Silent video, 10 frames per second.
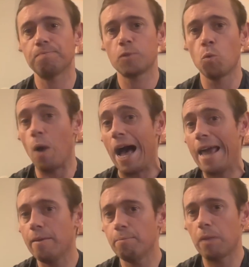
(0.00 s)

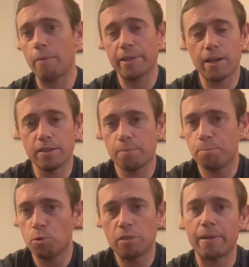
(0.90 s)
Why? Probably because it
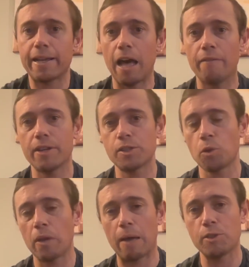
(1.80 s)
boosted my confidence
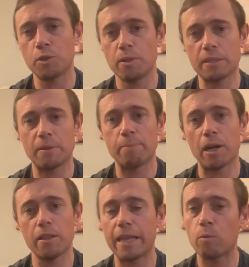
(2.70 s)
knowing I was doing something better
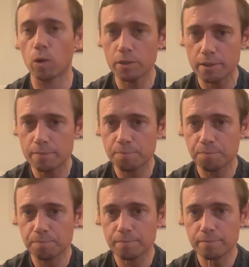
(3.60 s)
than they weren't.
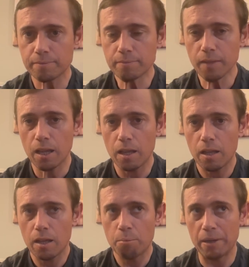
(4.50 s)

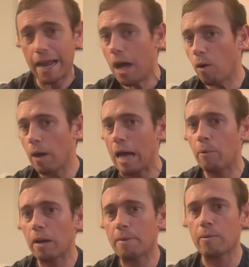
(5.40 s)
But now I
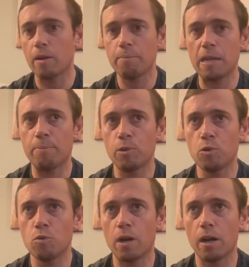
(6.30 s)
want to be around people
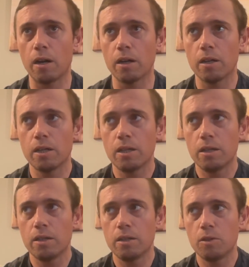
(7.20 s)
who are
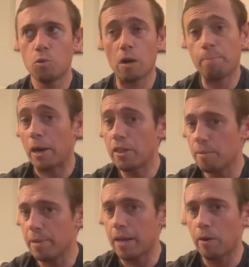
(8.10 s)
better than
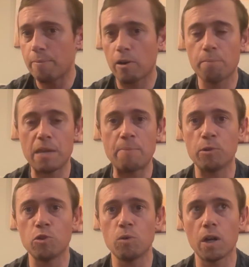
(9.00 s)
me. I want to be around people
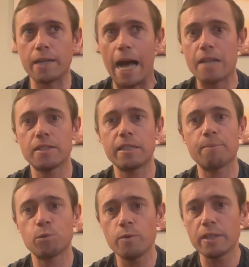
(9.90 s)
who are constantly
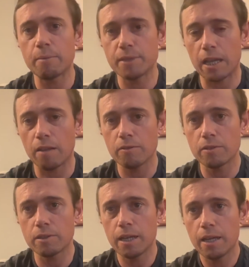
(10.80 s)
improving
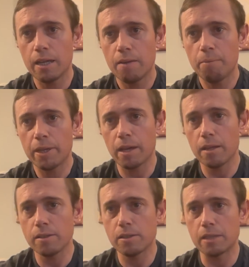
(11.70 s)
themselves
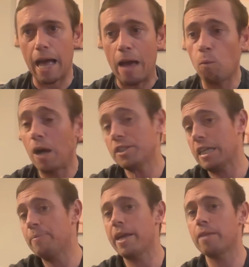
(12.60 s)
because I want to
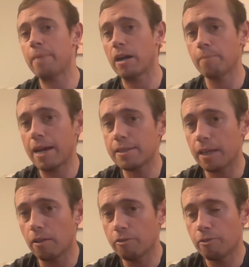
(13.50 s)
keep getting better
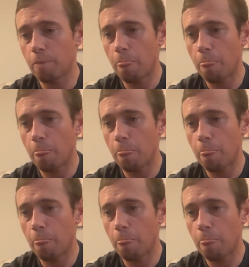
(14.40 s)
myself.